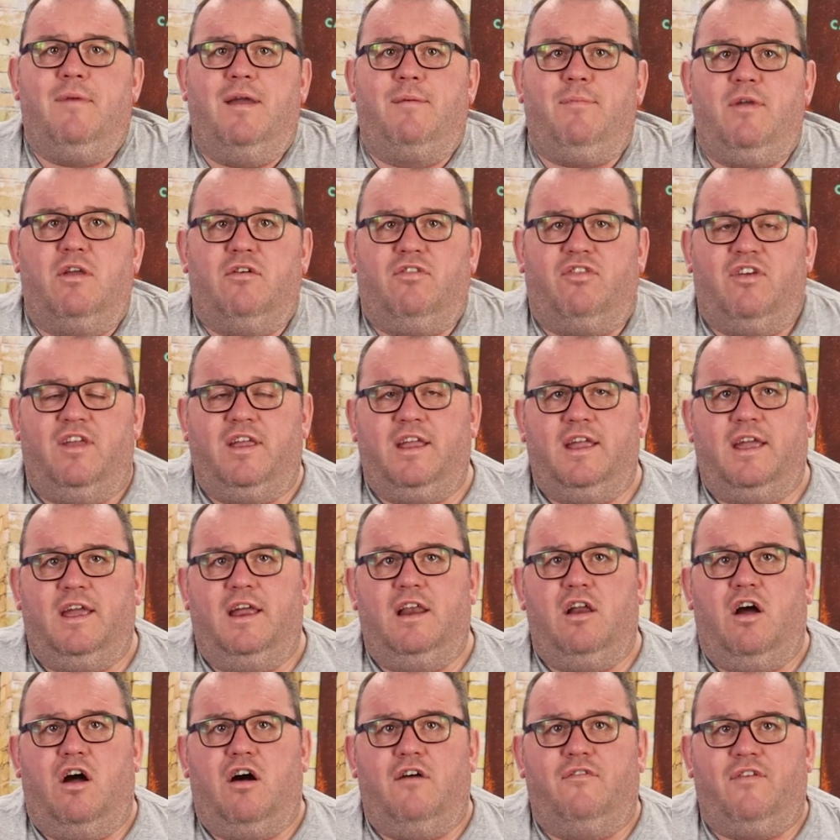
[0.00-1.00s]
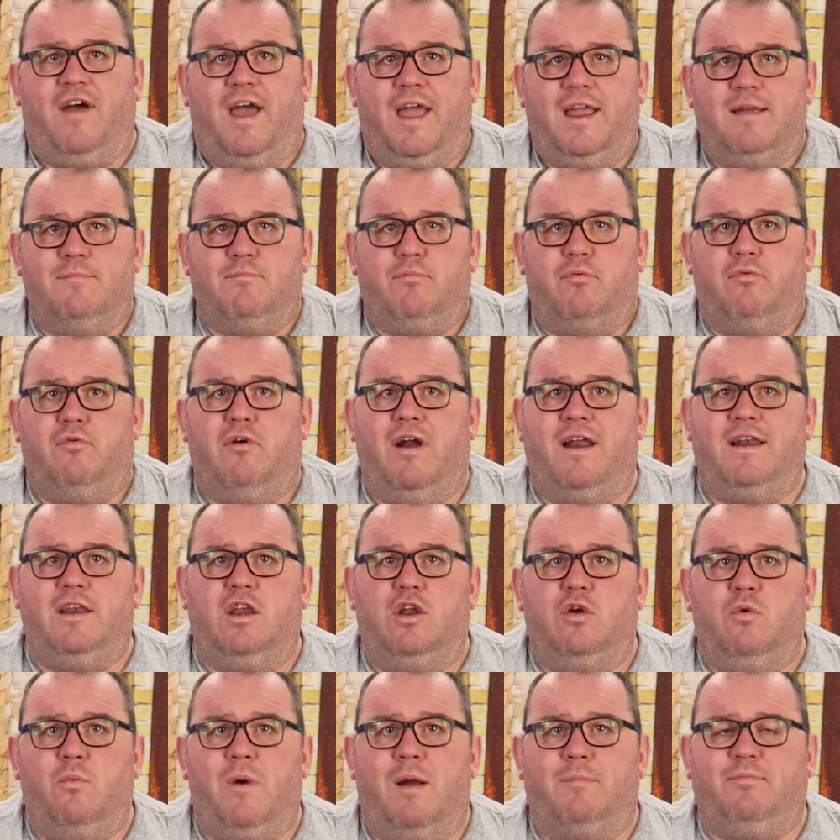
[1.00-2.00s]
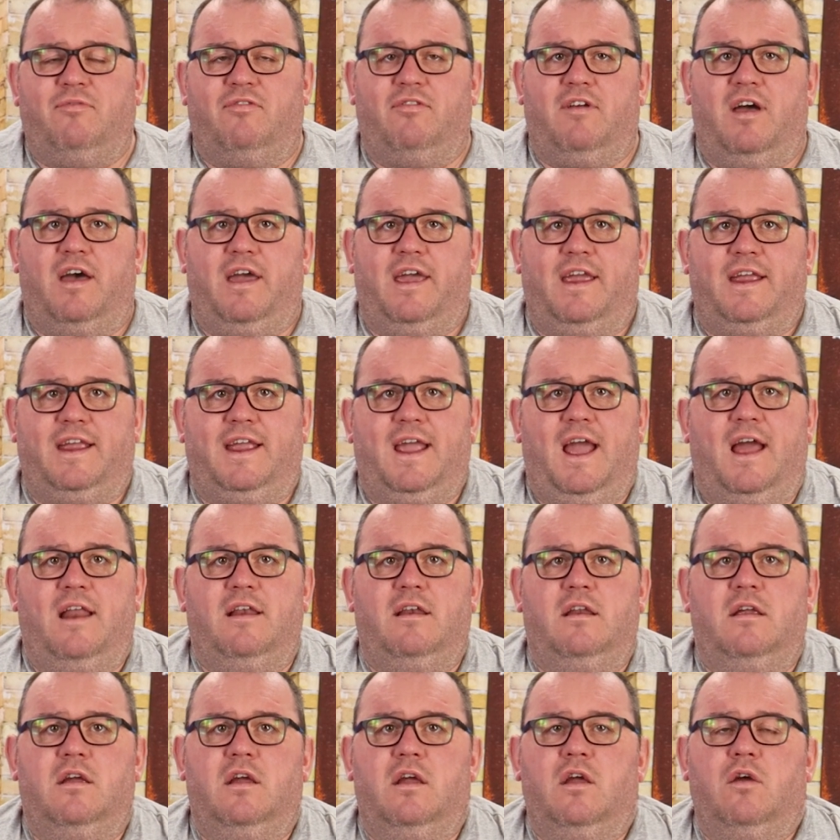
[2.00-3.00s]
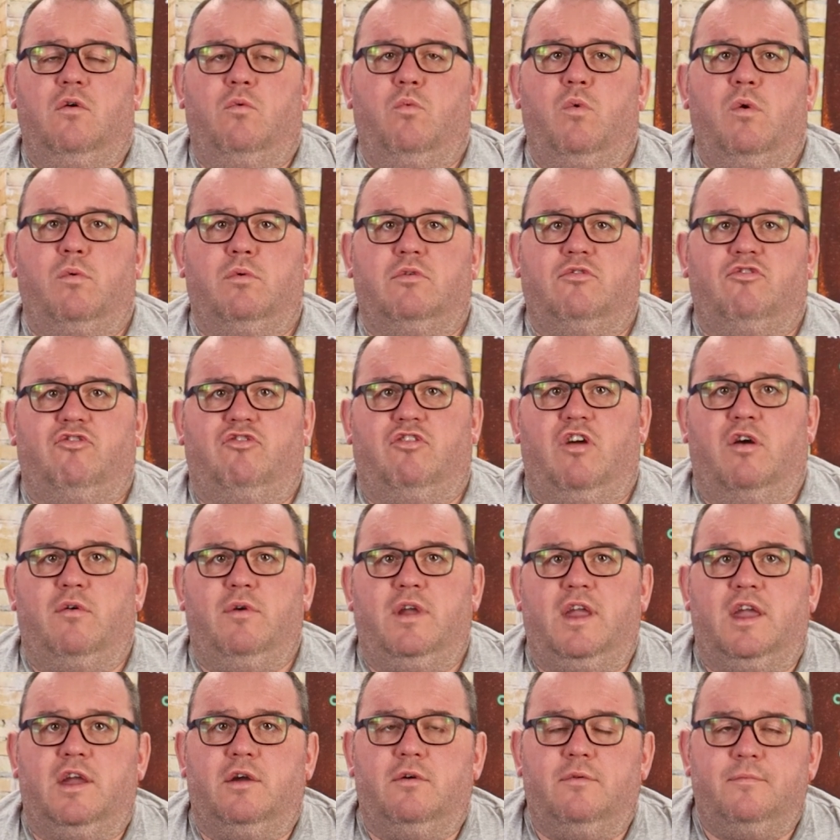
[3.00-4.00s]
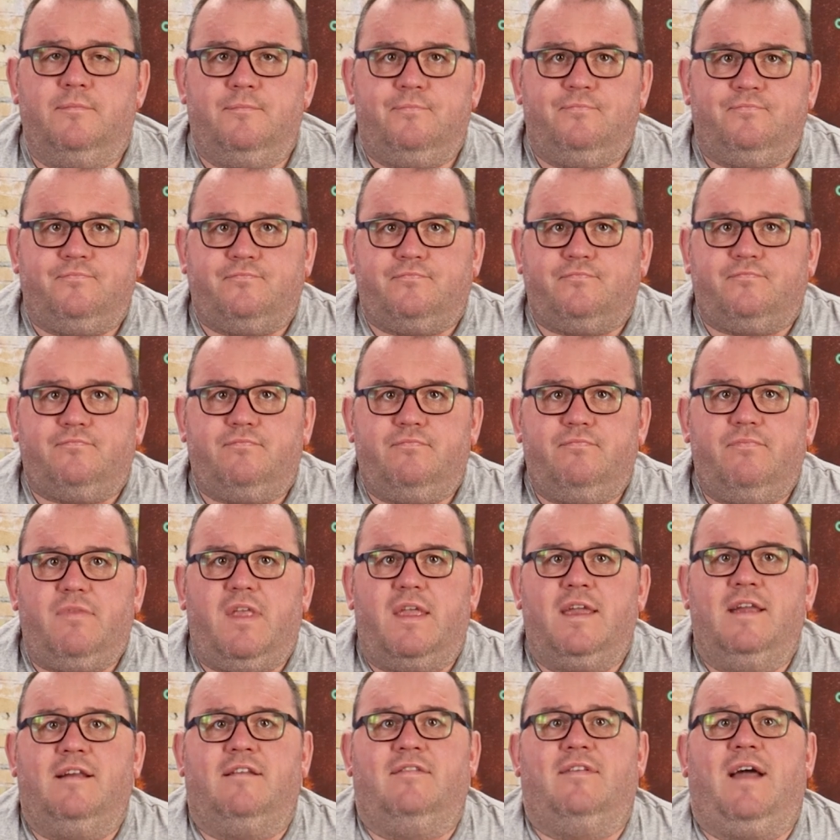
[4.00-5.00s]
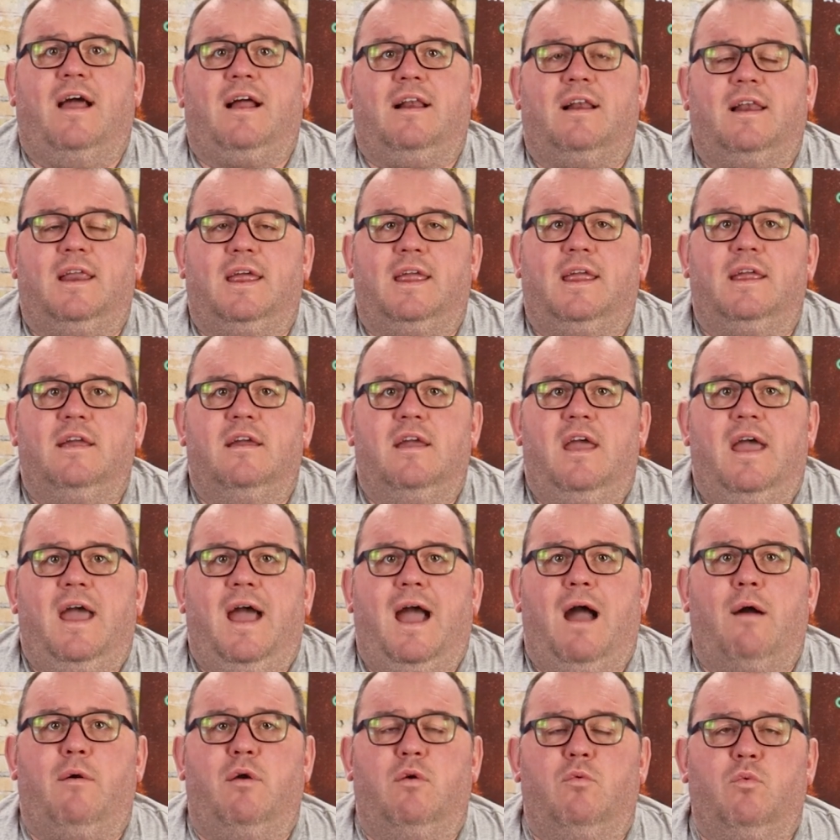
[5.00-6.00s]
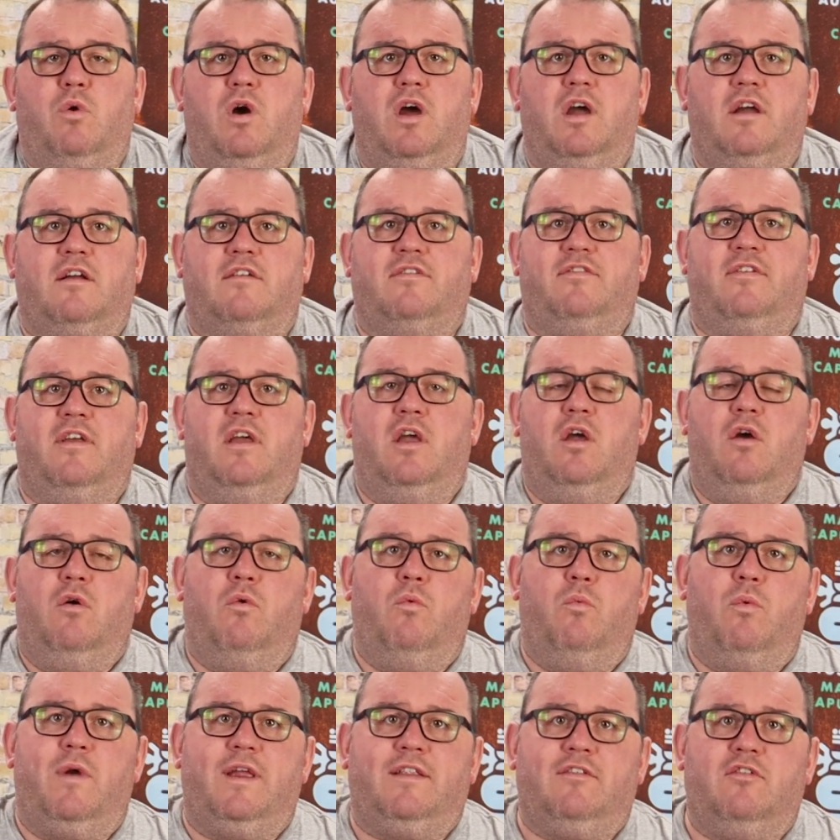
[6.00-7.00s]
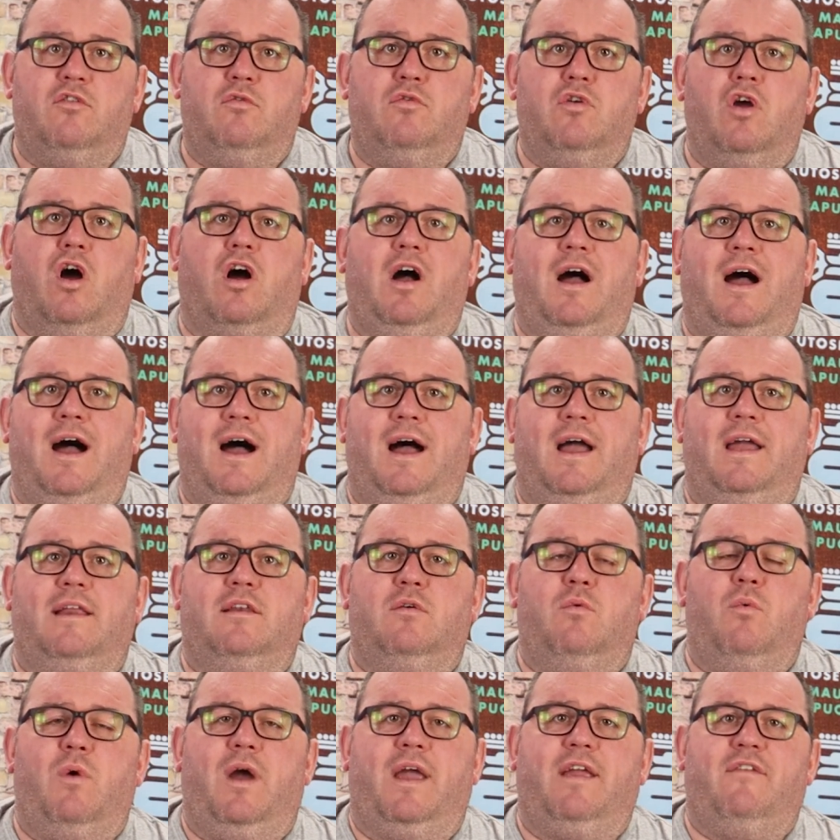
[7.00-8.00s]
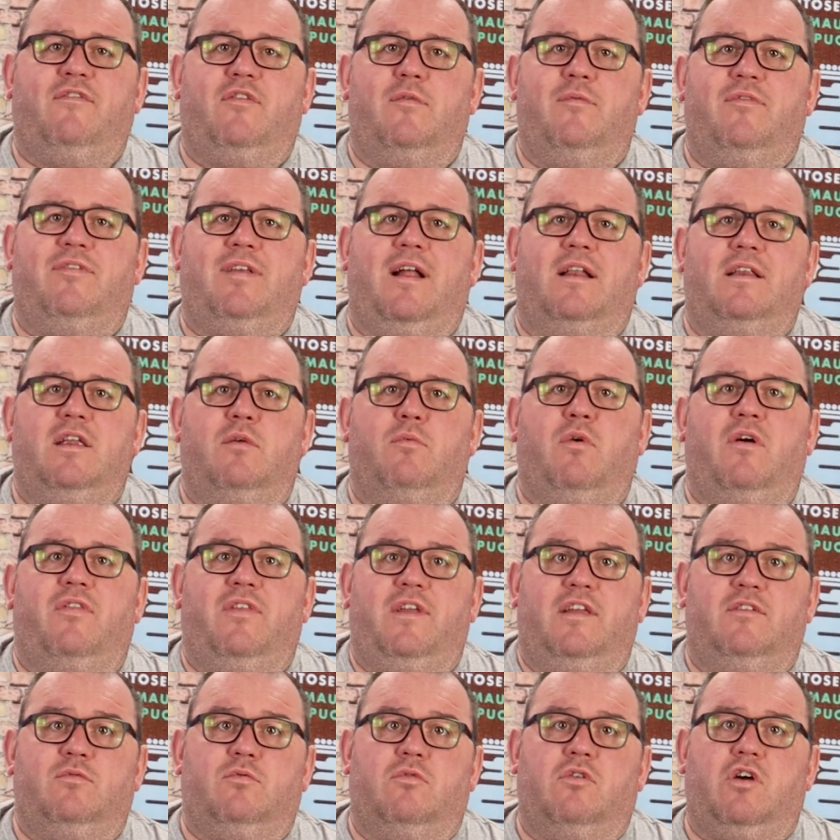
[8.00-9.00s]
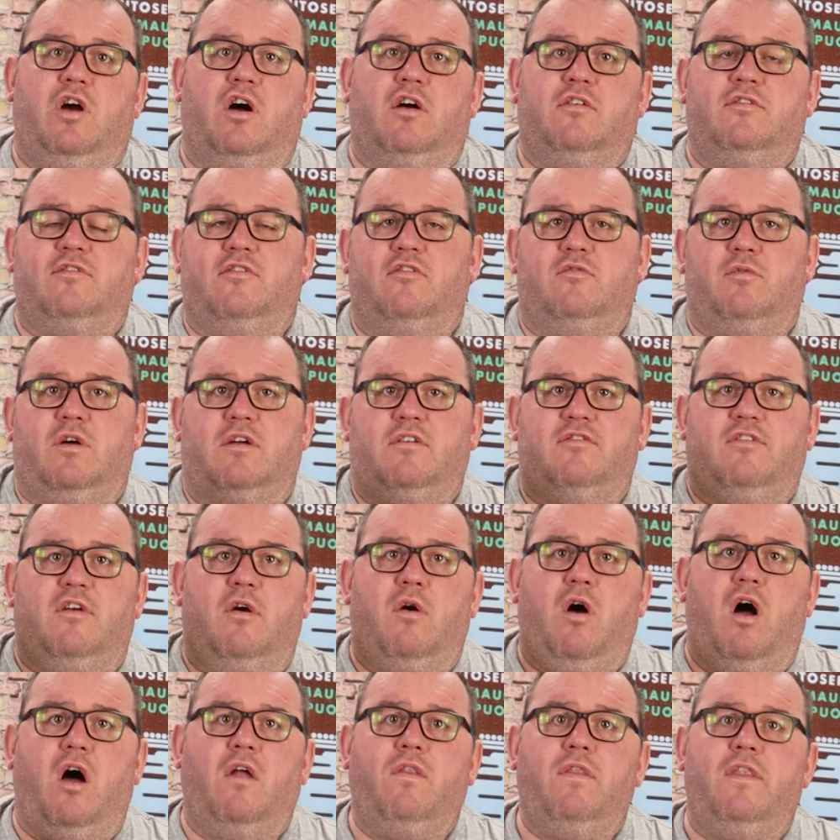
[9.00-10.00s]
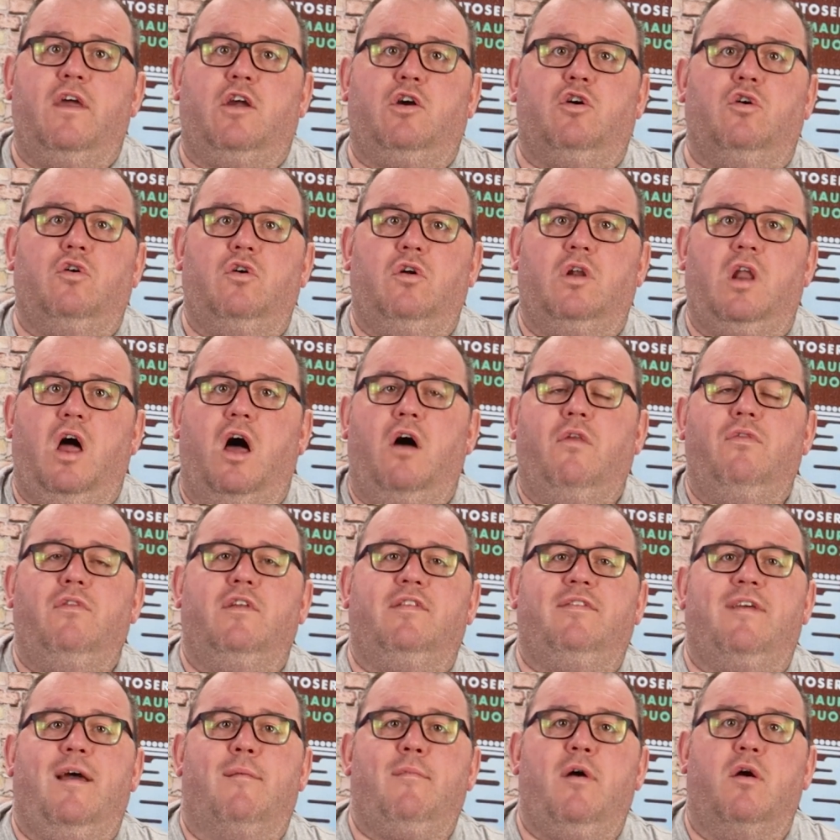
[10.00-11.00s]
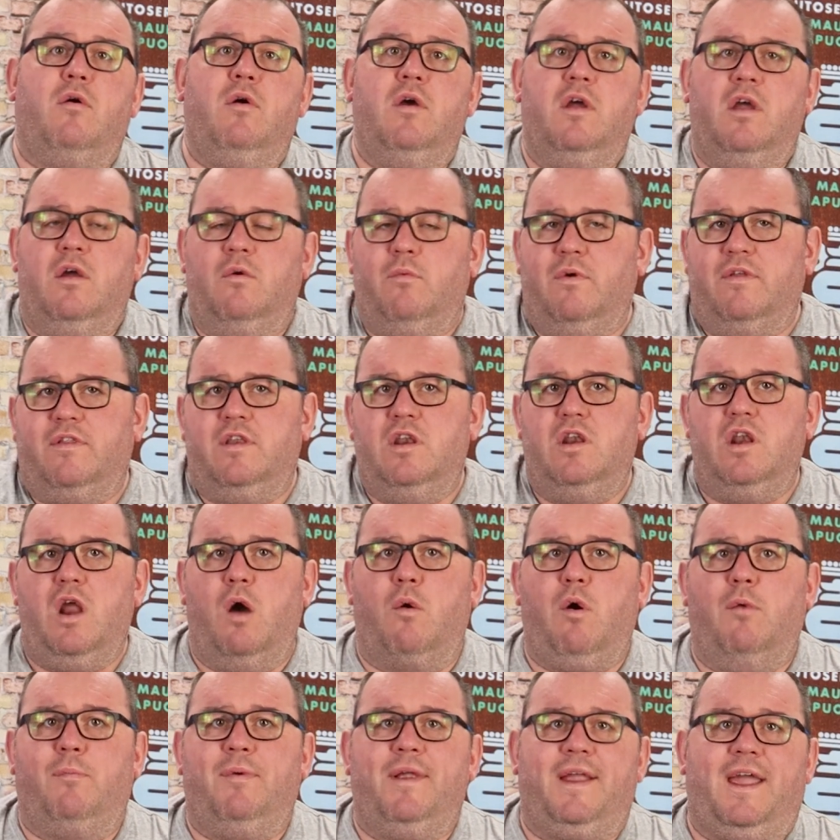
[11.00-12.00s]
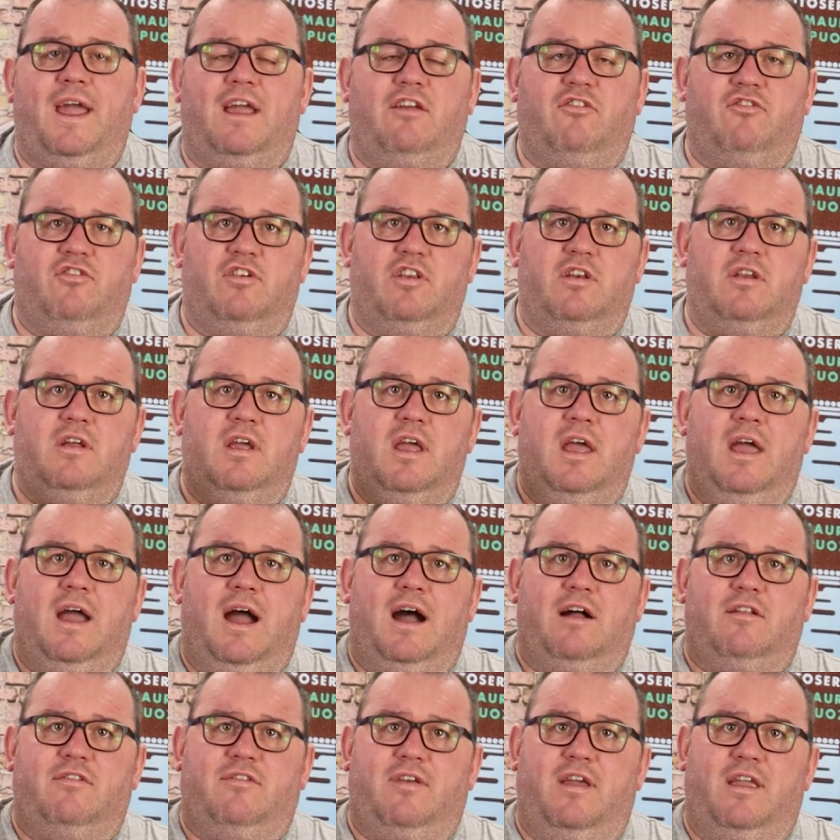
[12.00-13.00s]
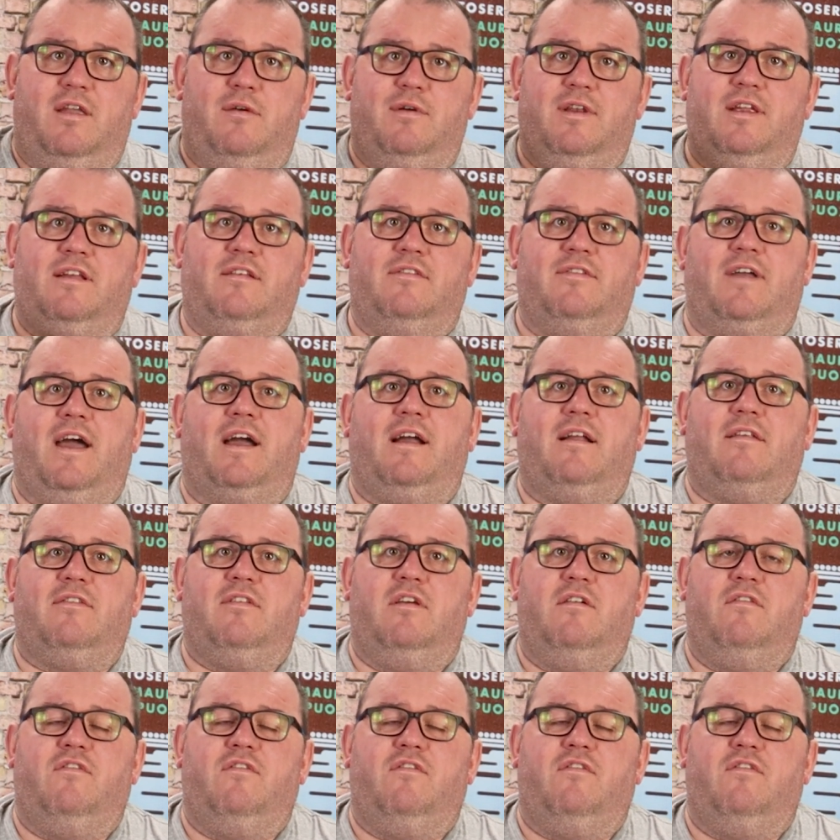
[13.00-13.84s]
Maybe you're thinking of a brand new website. Again, we will show you exactly how it works. we do not hide away from telling you what these will cost as well. So on the call, on the demo, with no obligation, I'll tell you an exact